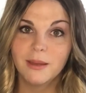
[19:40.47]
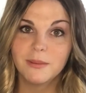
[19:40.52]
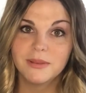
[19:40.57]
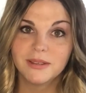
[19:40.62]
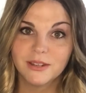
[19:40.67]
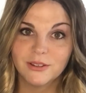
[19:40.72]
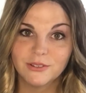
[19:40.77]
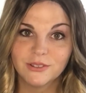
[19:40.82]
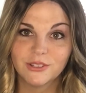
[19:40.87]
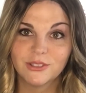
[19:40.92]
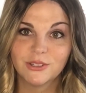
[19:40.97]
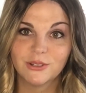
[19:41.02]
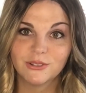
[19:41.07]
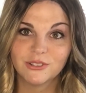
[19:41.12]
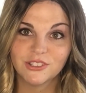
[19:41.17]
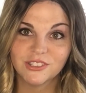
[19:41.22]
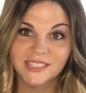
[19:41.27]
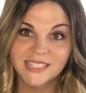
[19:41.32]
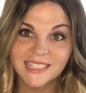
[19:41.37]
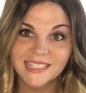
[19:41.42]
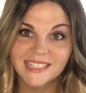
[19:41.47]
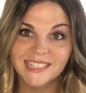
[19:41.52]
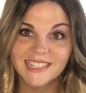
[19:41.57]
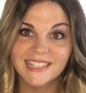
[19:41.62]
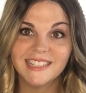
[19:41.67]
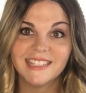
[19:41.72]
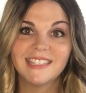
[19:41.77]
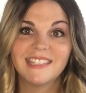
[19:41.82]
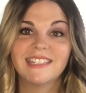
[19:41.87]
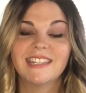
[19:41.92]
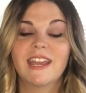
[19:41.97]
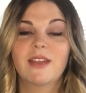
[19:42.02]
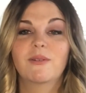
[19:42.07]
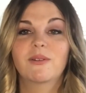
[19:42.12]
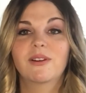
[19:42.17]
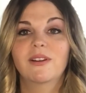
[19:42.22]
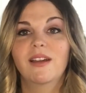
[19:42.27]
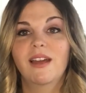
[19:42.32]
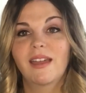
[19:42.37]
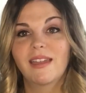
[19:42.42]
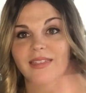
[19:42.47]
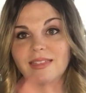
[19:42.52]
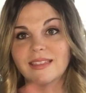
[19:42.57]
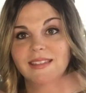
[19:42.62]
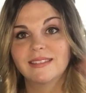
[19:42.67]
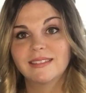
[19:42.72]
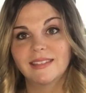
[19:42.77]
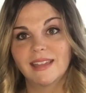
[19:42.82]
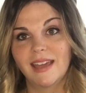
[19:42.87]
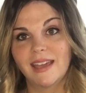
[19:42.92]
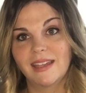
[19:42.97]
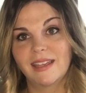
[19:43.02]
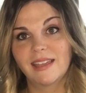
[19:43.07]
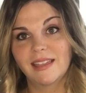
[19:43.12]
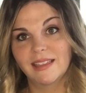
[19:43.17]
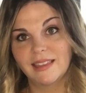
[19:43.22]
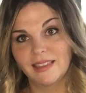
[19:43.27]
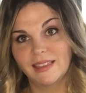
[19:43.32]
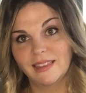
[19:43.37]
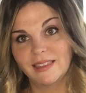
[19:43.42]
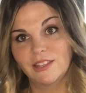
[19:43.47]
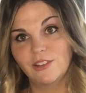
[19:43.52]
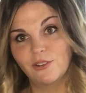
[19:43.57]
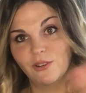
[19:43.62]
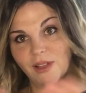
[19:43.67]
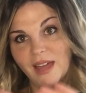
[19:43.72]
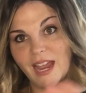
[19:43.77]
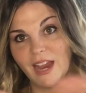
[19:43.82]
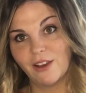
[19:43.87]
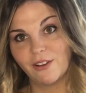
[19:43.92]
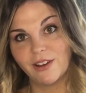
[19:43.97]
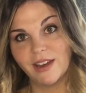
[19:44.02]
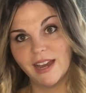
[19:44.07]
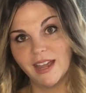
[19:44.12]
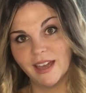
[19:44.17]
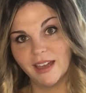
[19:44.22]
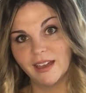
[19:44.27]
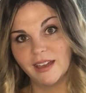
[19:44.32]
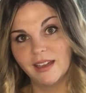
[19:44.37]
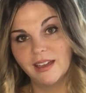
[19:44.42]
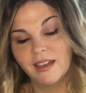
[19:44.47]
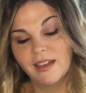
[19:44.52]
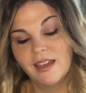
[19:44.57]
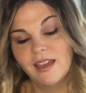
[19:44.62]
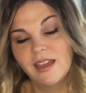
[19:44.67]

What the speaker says: because of social distance, they were in this like little area